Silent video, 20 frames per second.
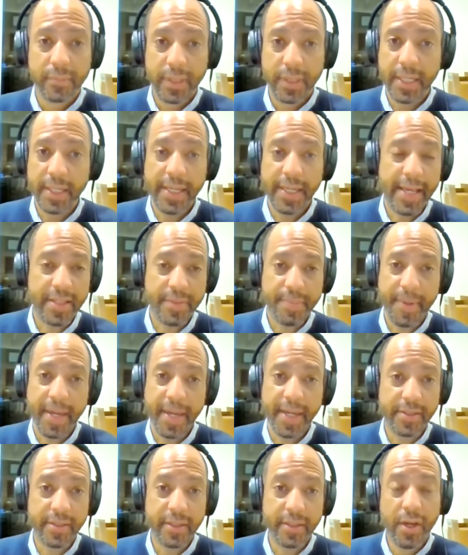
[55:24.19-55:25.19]
in that
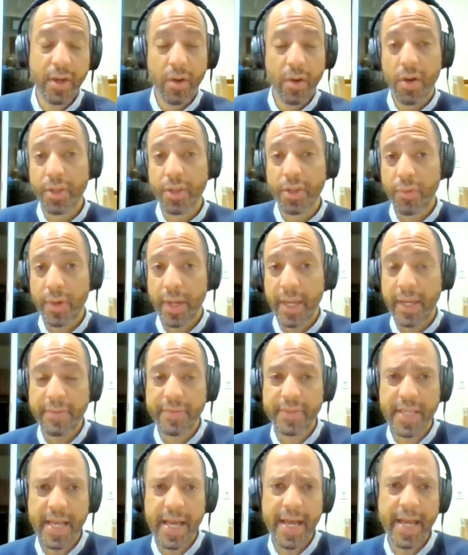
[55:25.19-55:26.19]
space. On the
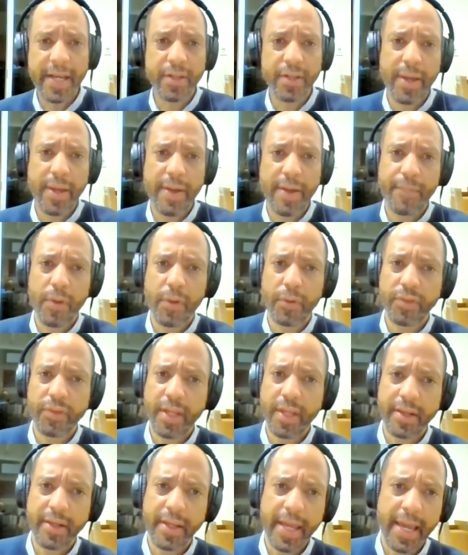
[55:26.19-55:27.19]
creative side, you have folks
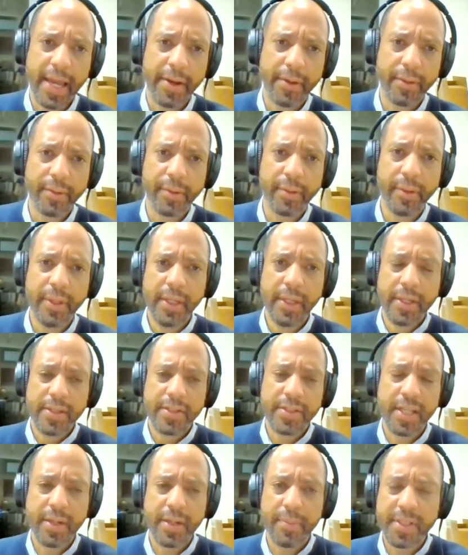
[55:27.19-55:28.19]
that handle
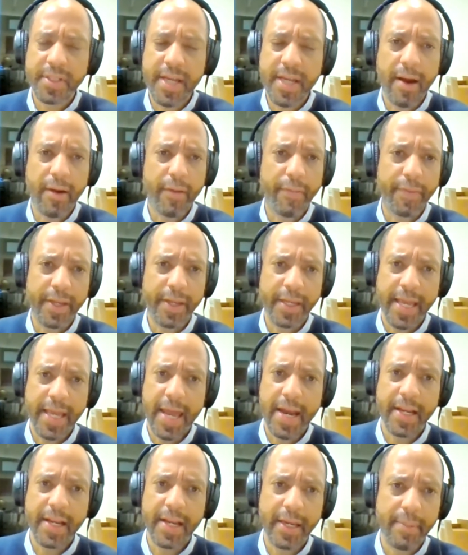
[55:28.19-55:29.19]
cinematography and
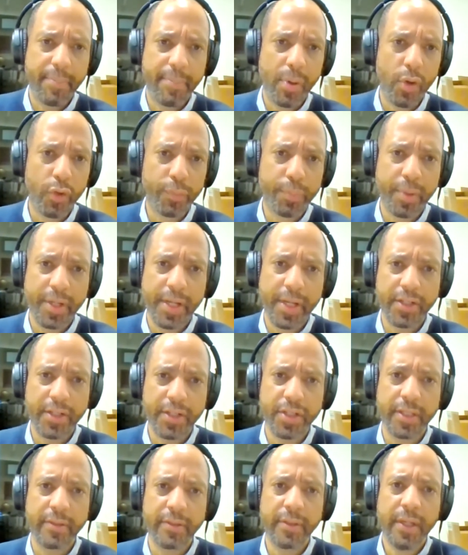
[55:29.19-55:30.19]
editing and
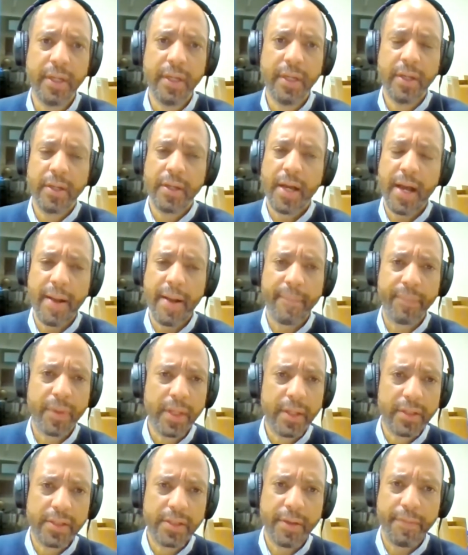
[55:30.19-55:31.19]
post-production,
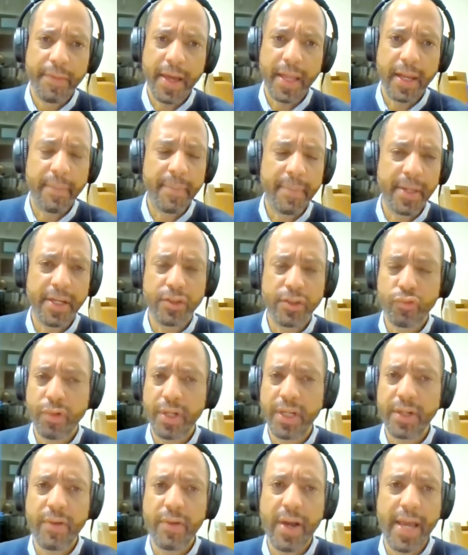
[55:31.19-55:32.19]
development and
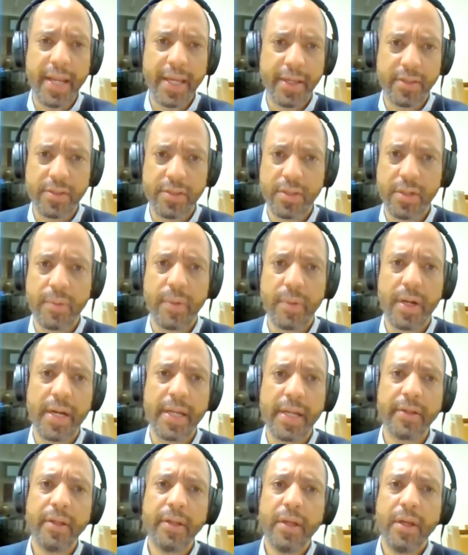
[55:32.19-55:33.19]
screenwriting and so
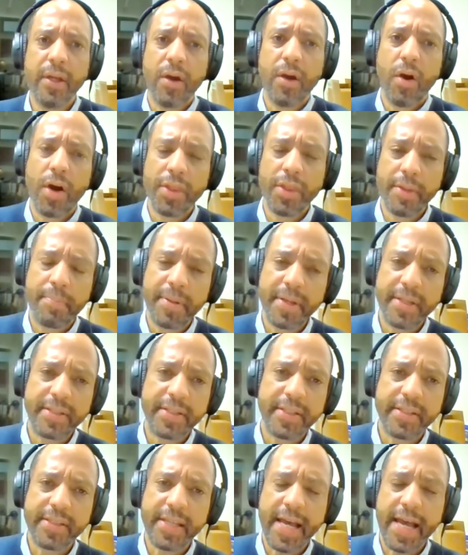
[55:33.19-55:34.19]
on. On the
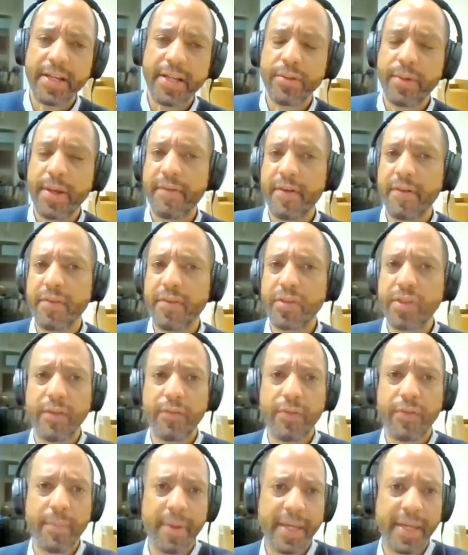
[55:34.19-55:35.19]
business side, you have everything
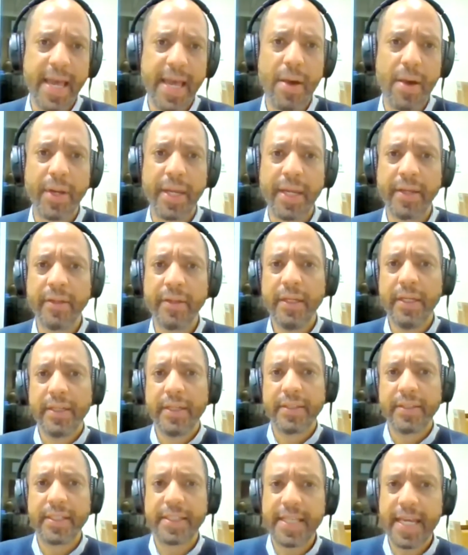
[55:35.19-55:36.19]
from accounting
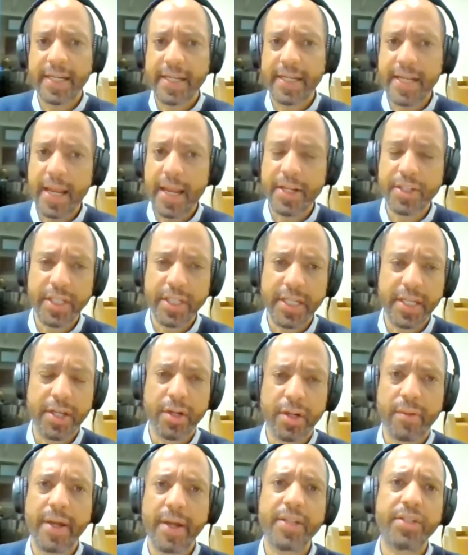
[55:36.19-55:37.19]
to technology
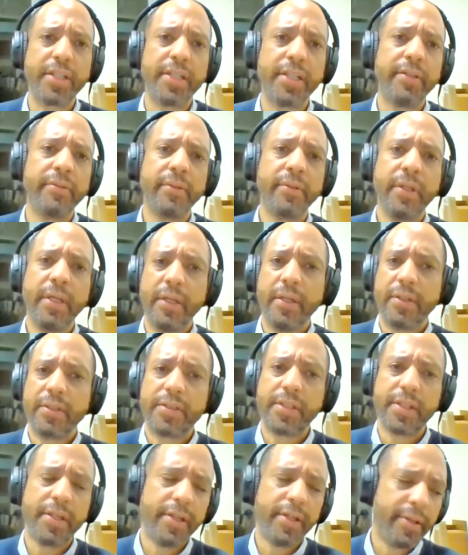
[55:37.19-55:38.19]
integration
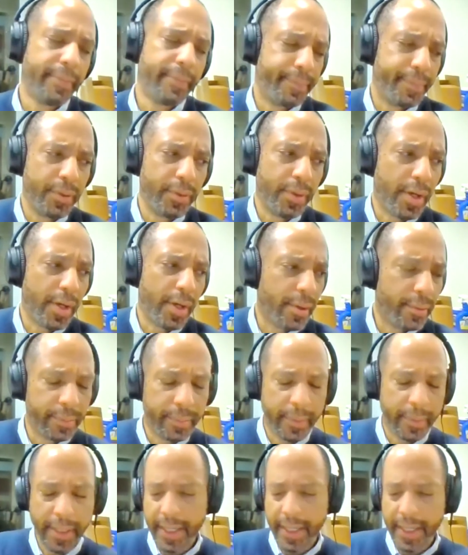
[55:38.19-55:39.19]
to, you know,